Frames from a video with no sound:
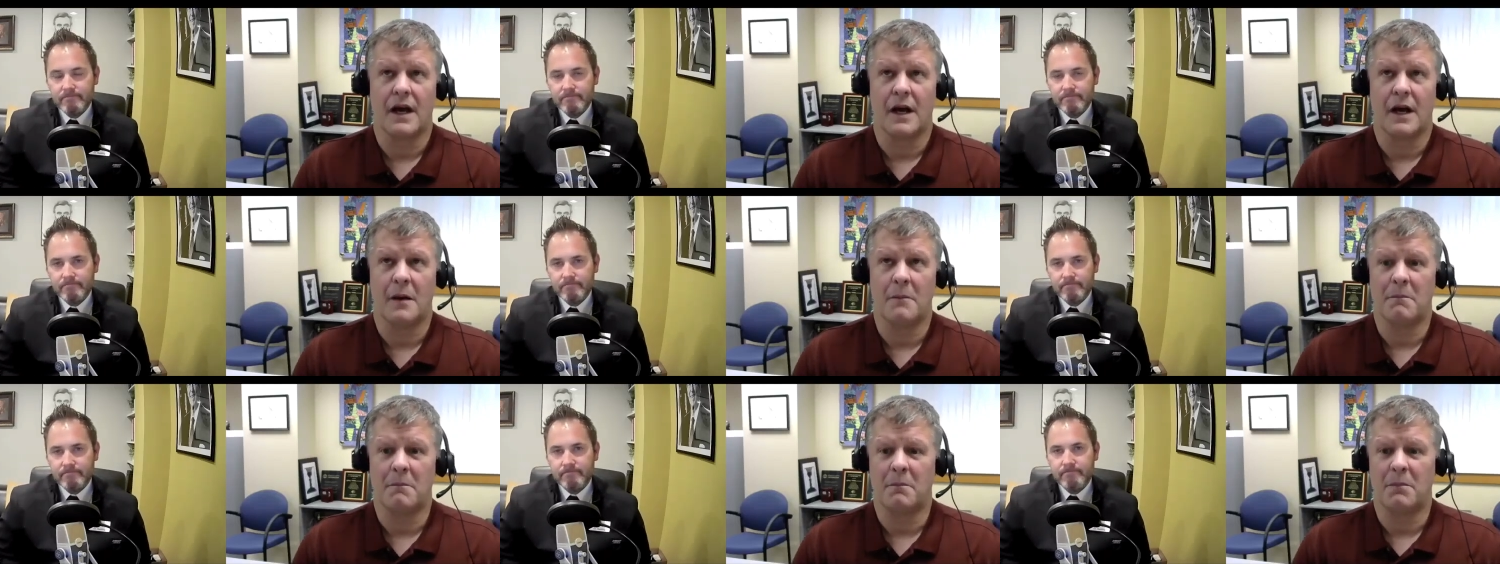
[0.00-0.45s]

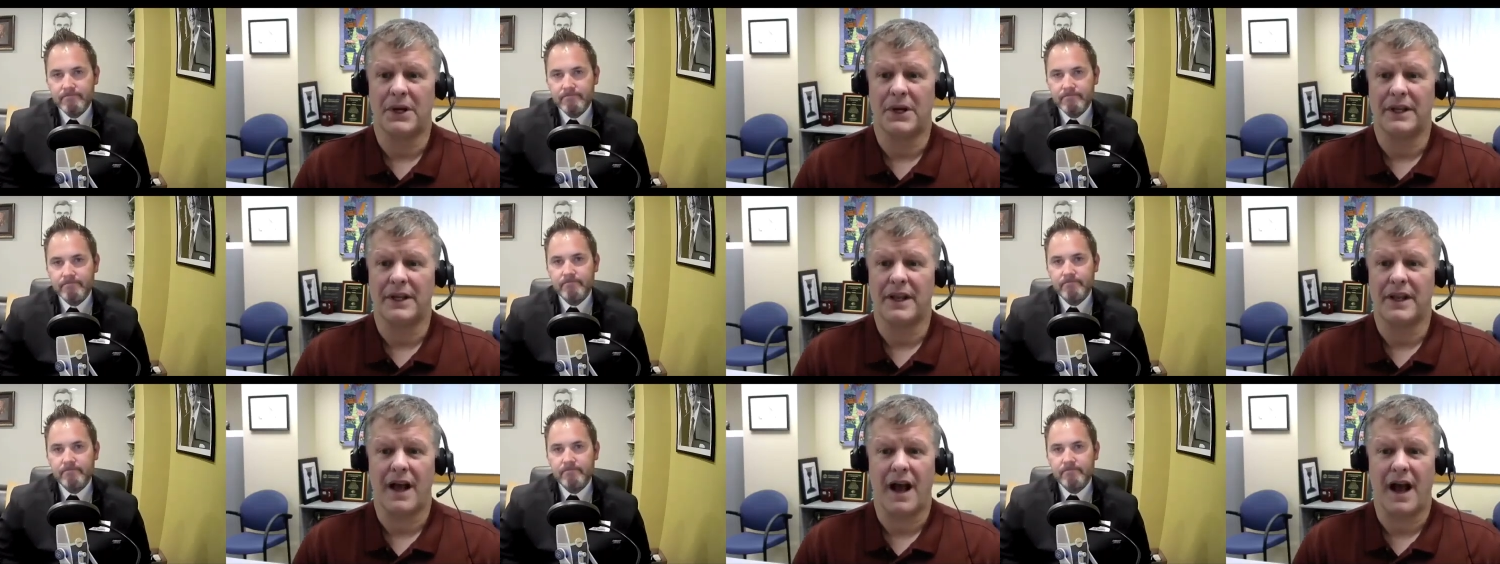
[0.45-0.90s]
Speaker 1: um,
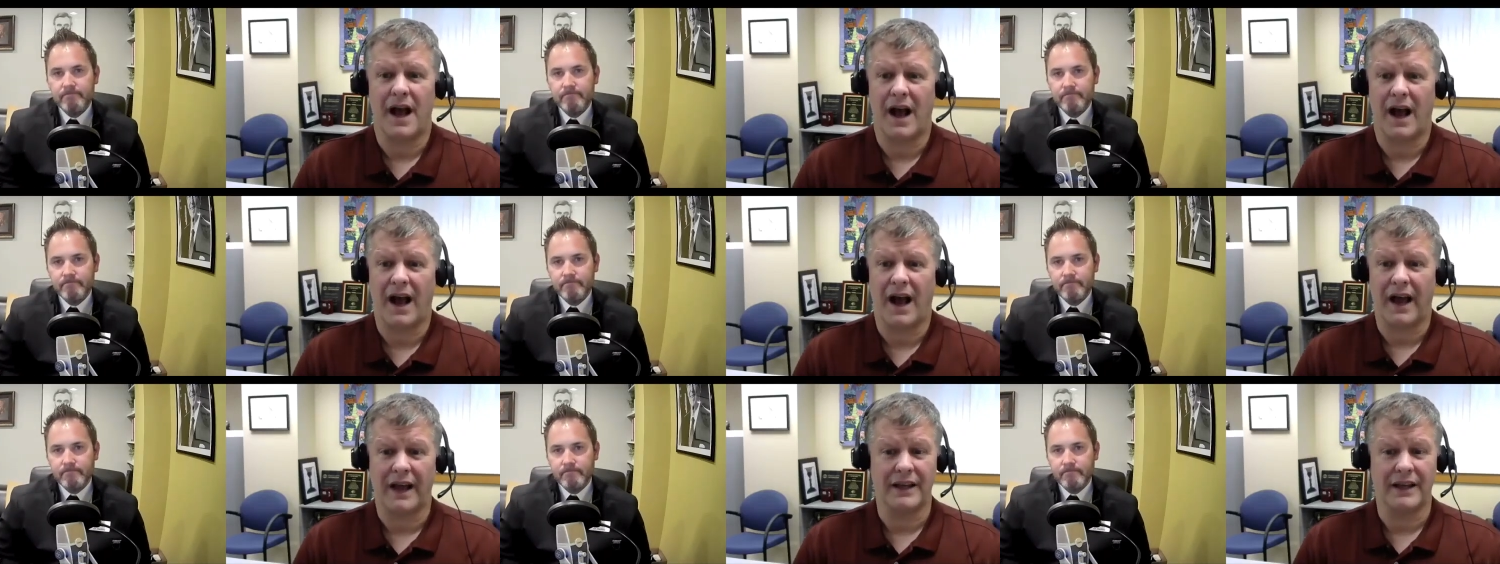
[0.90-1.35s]
but
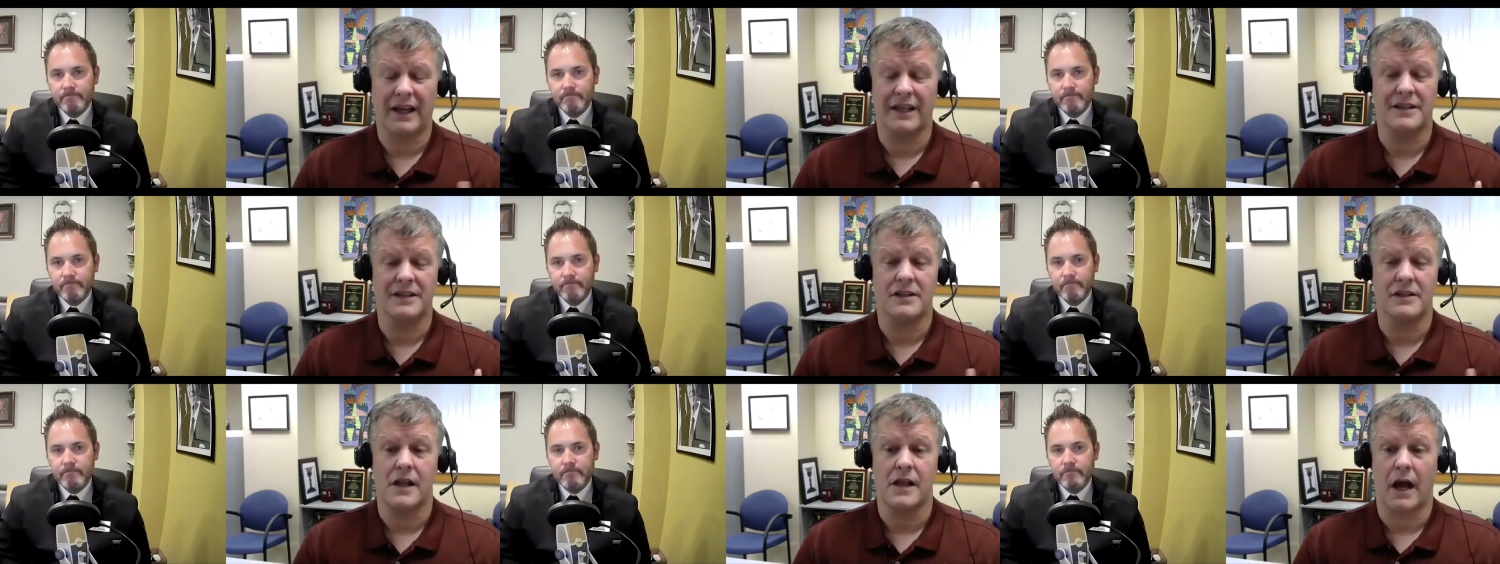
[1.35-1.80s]
I,
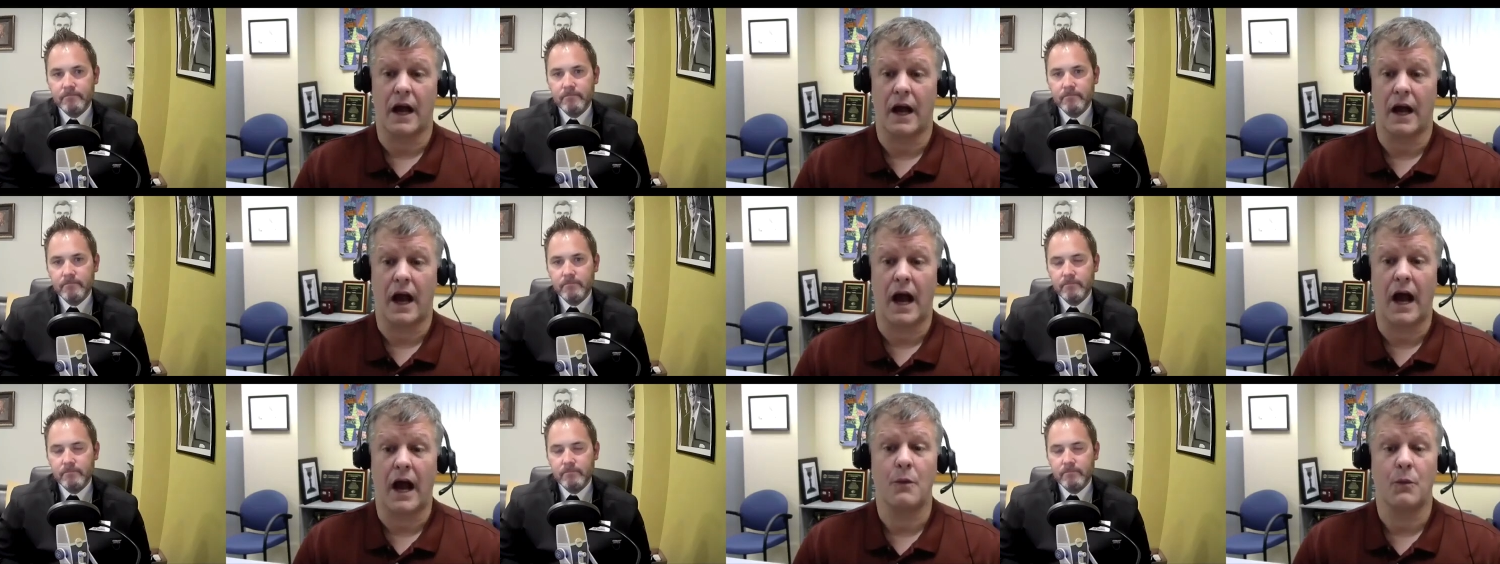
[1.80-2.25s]
it,
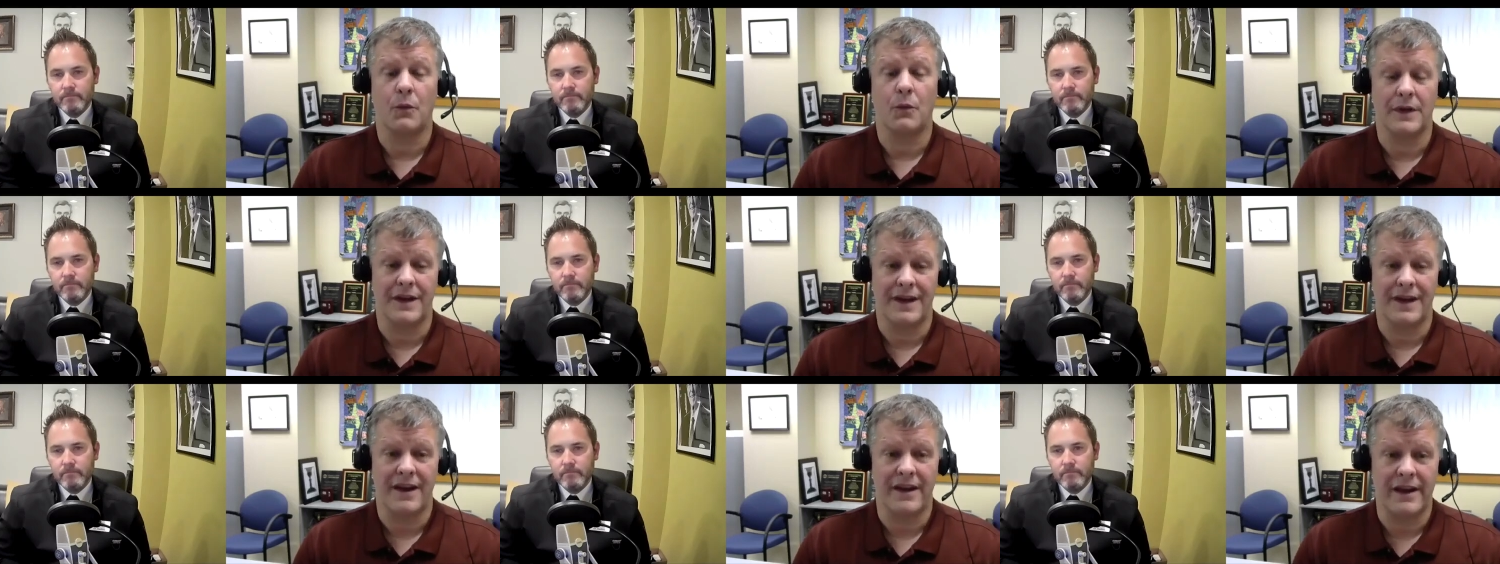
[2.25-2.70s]
I
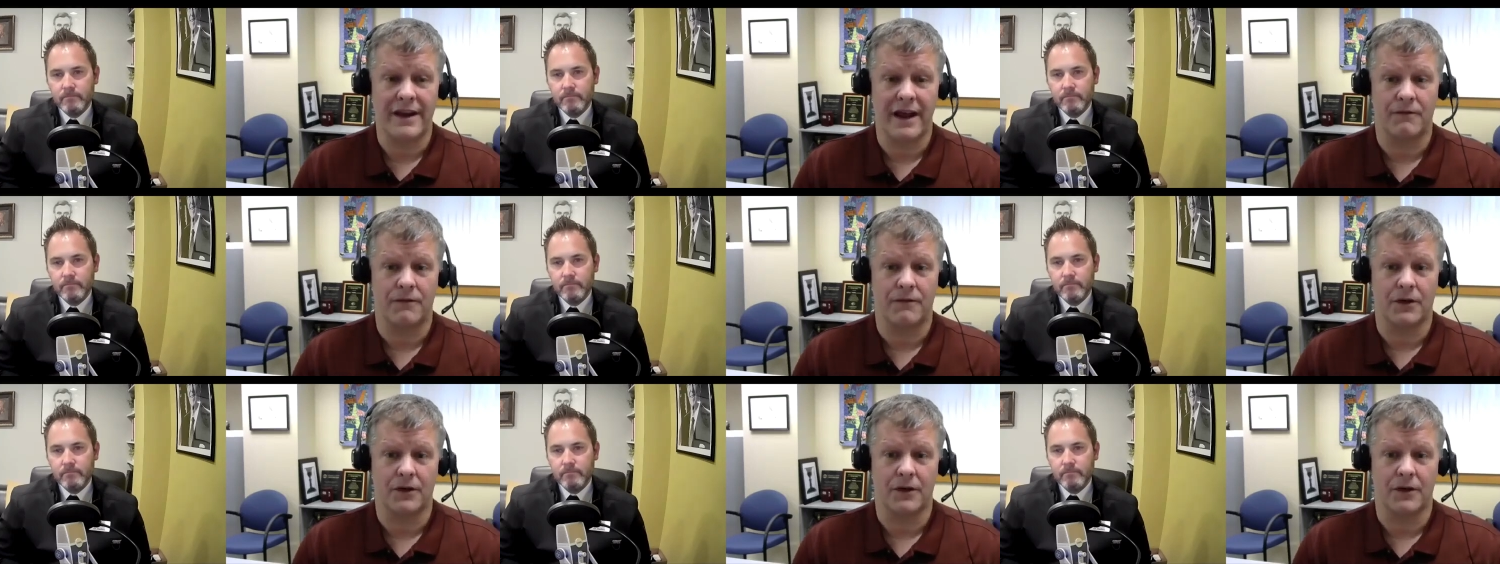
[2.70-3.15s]
would
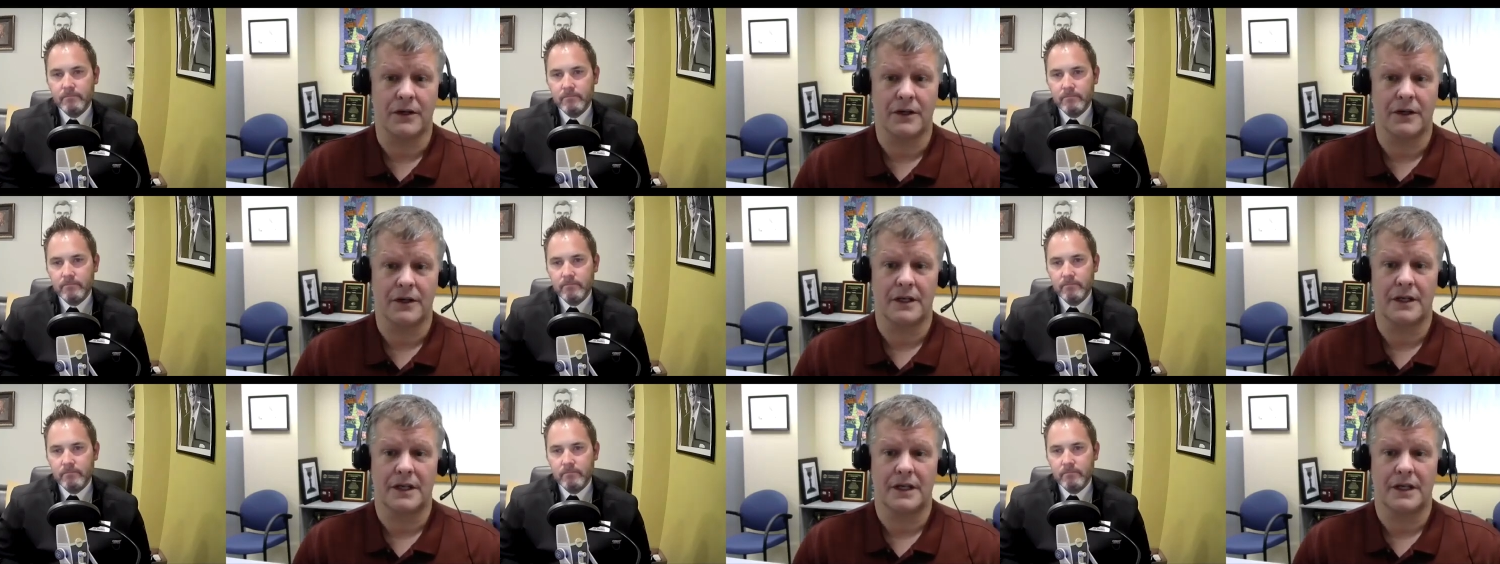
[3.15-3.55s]
never